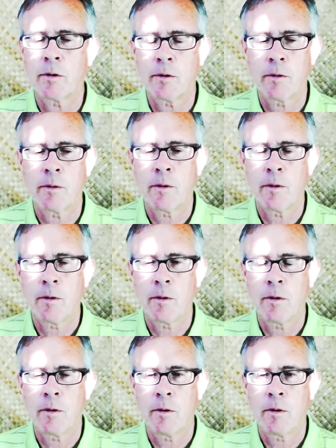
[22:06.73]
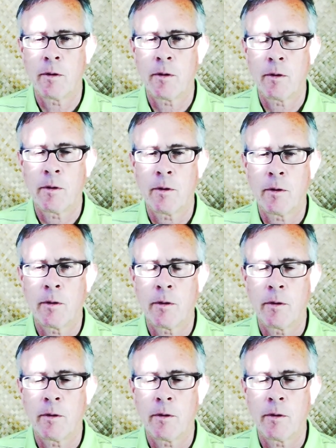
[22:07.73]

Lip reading: Nothing is said.